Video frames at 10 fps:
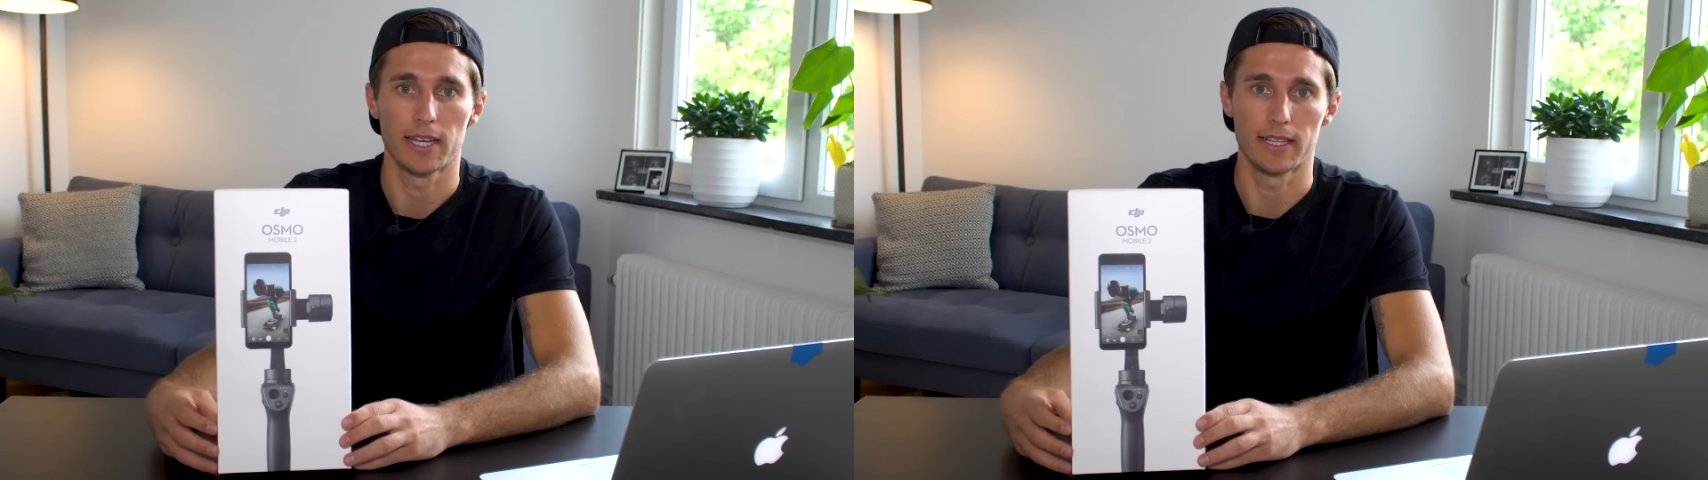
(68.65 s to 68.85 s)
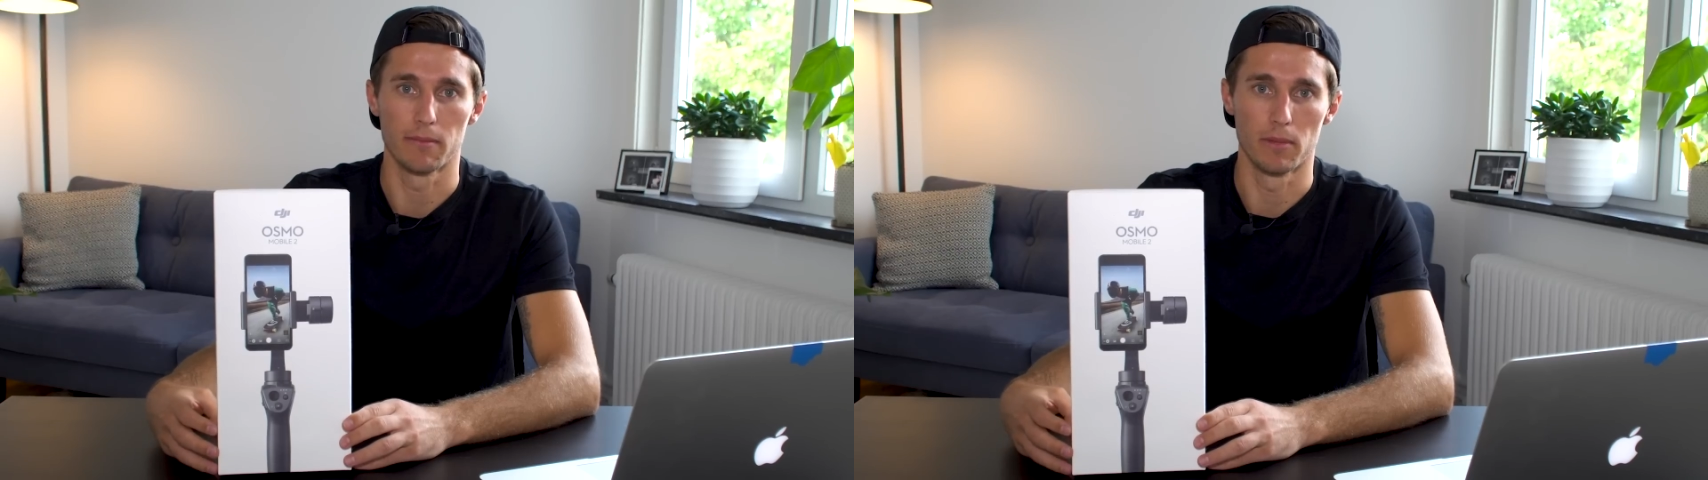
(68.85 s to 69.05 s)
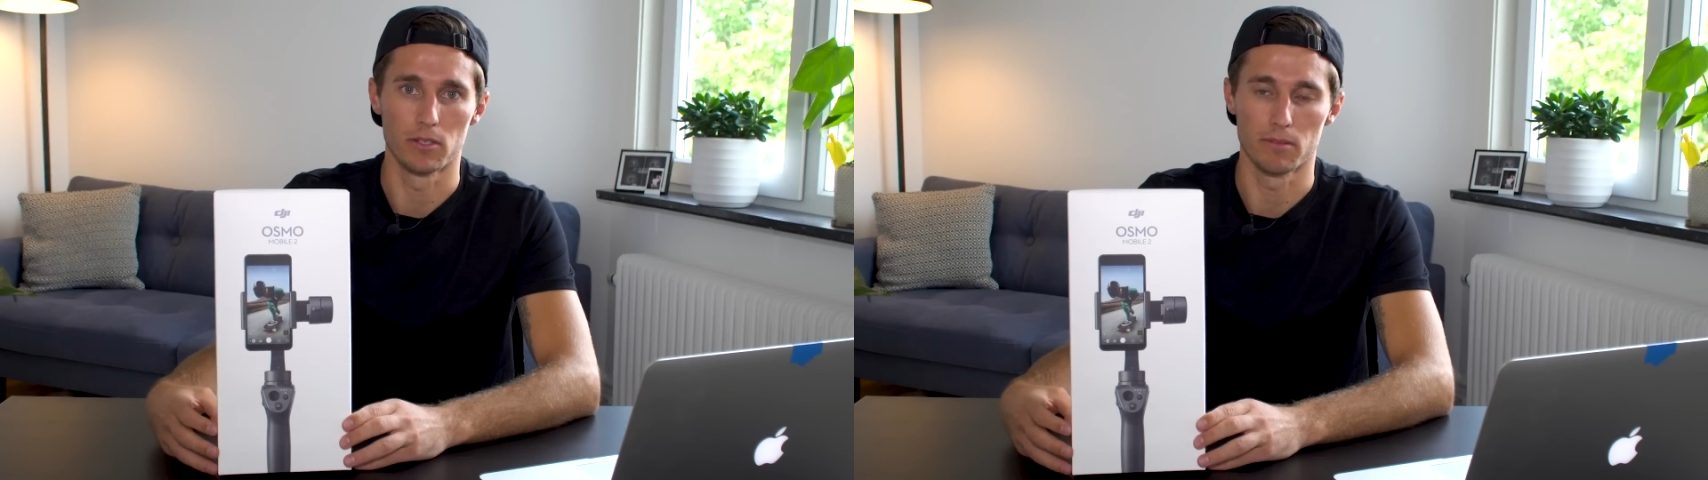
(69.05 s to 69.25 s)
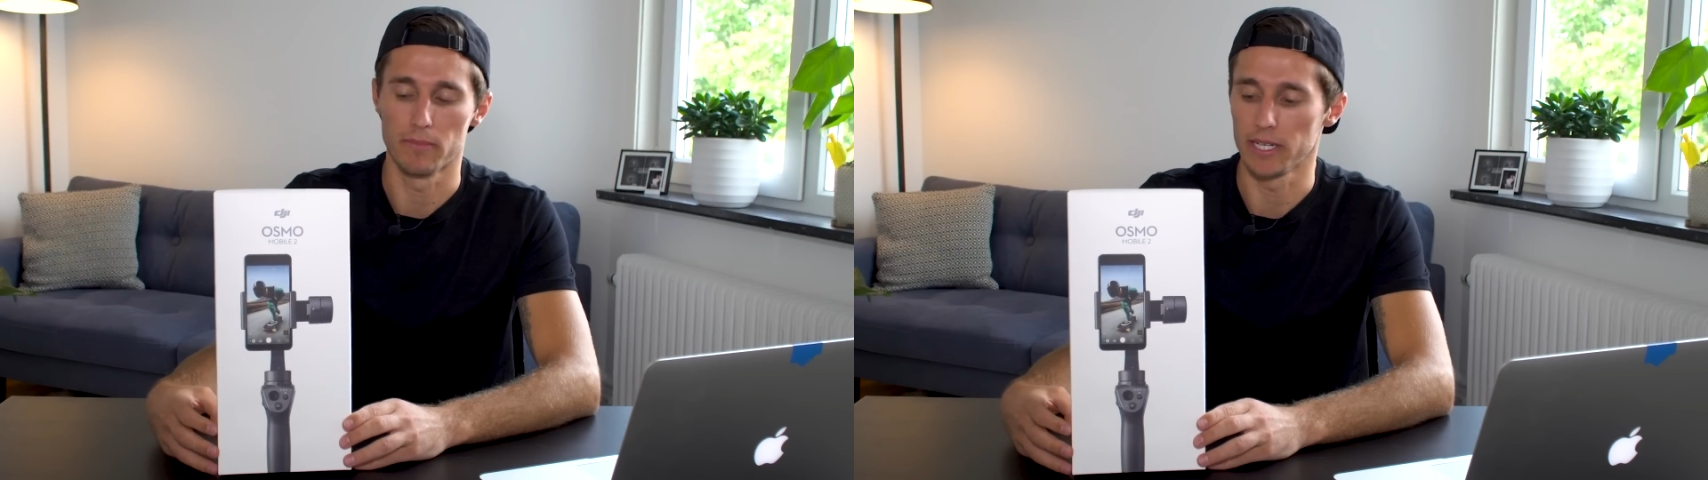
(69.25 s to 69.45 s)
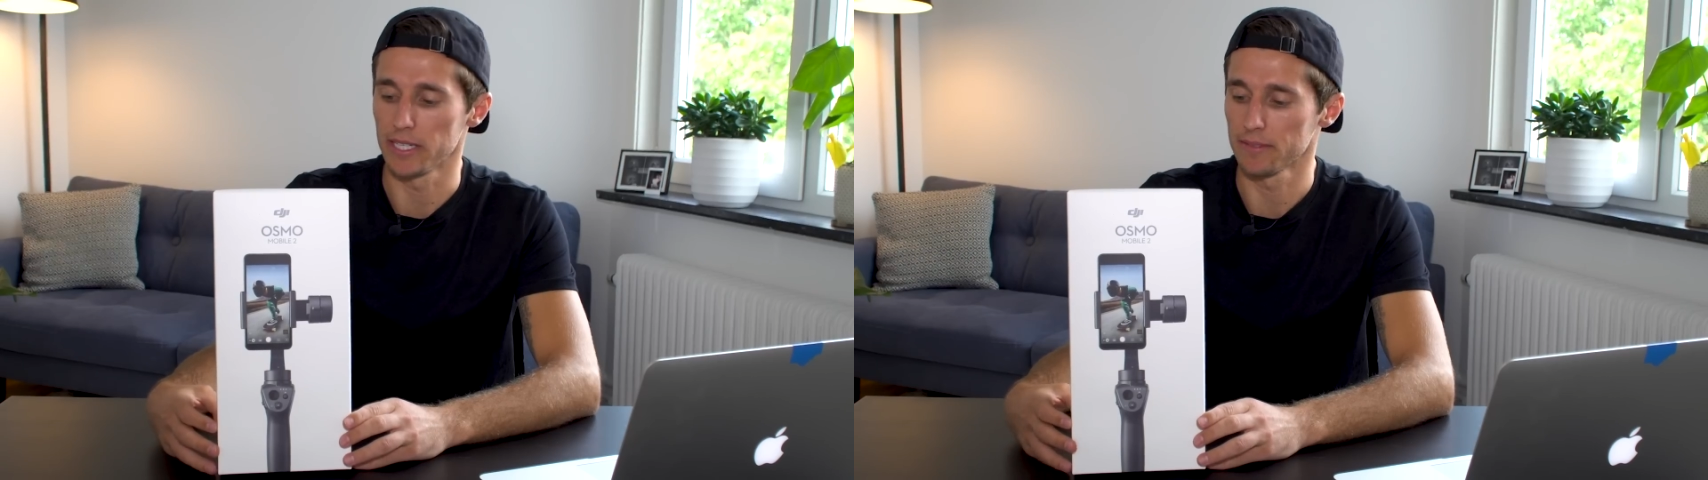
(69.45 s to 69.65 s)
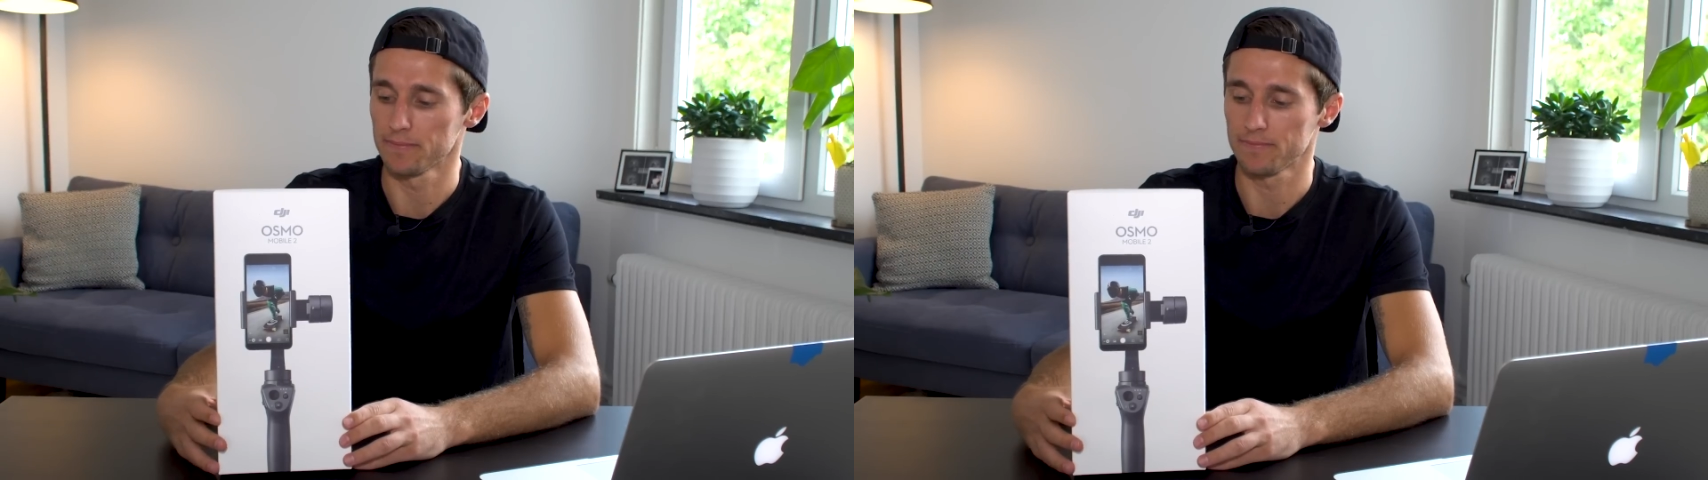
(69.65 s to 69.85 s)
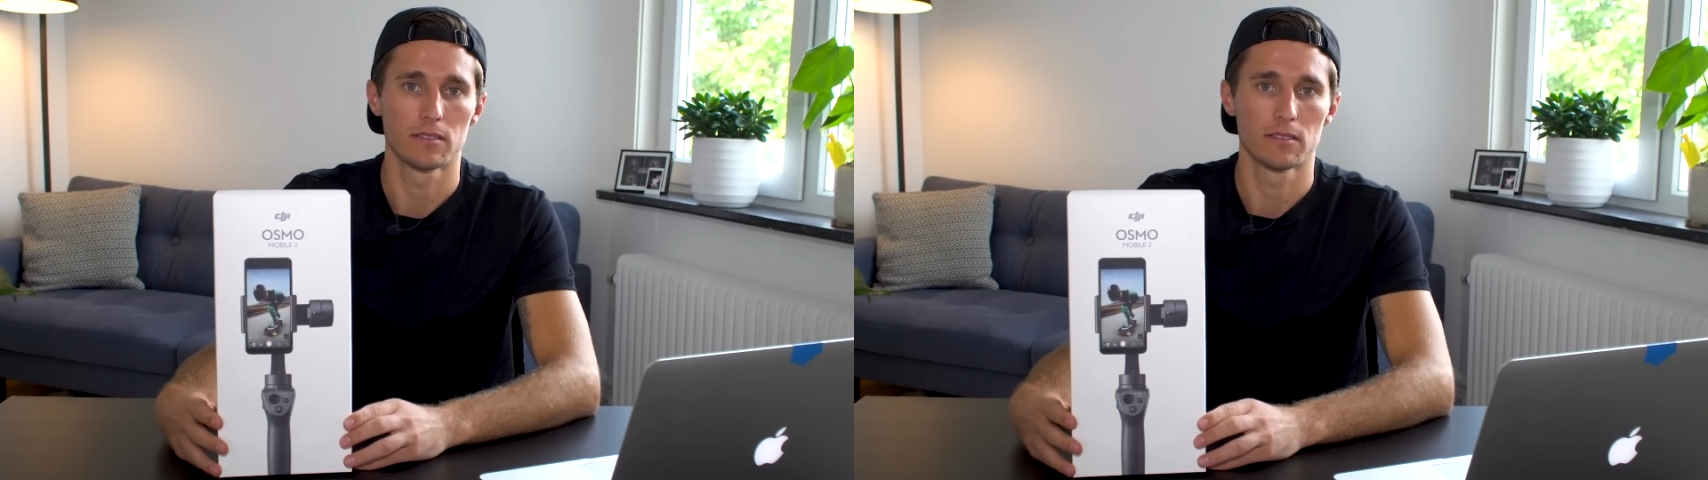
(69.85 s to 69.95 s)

and the Moza Mini.